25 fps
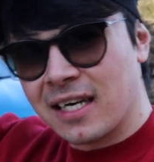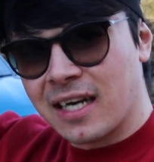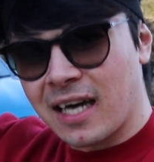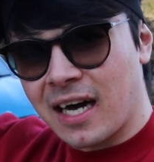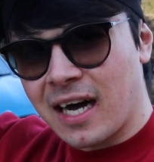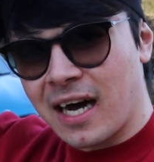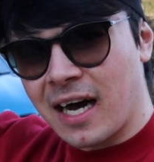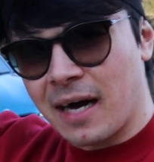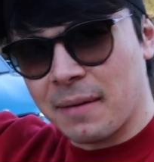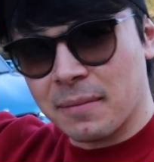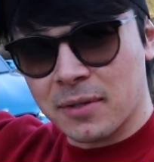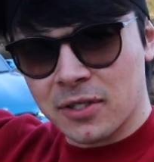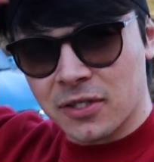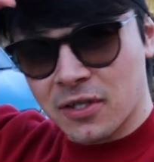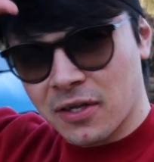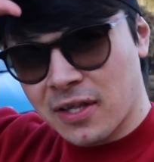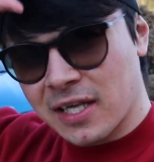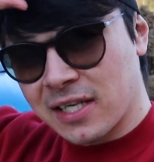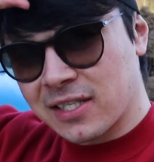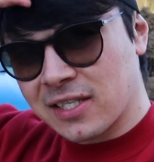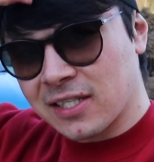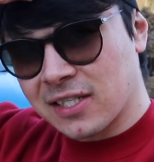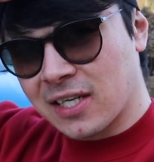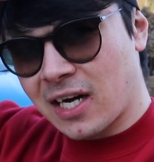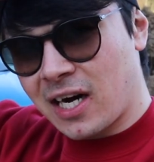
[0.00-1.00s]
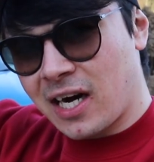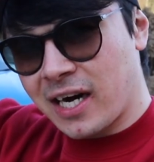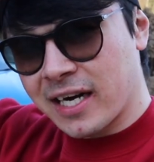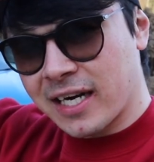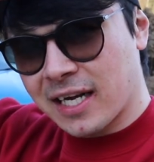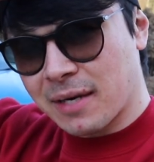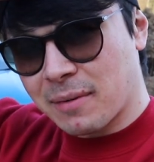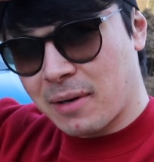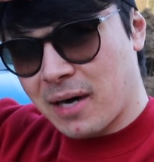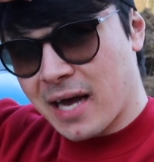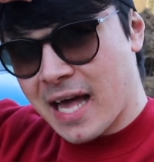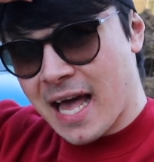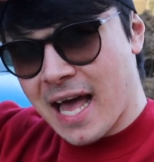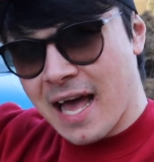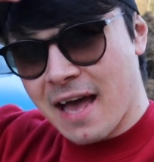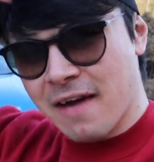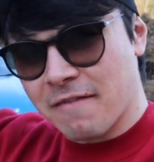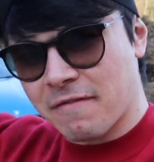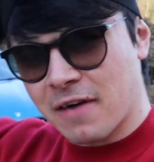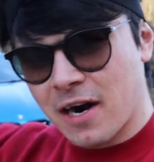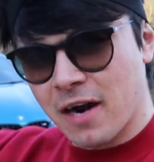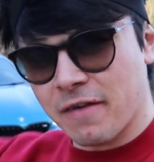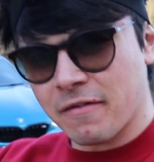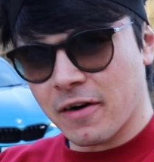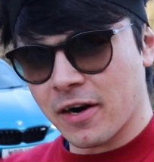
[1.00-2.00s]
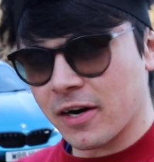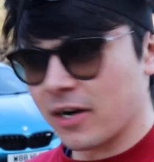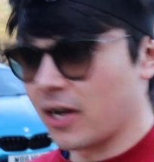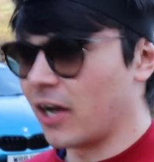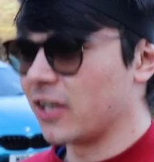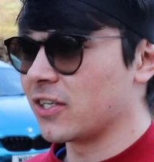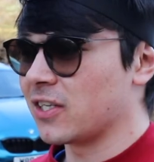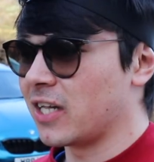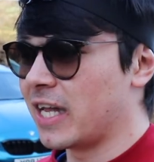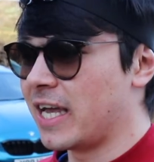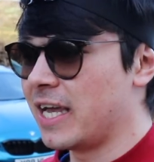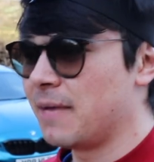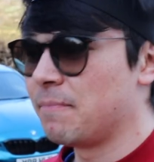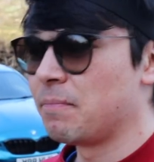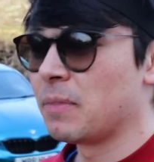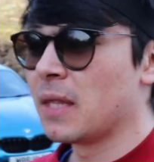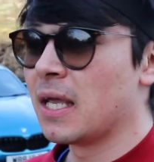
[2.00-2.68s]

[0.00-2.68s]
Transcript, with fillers: Um, so this is hiding my hair very, very nicely.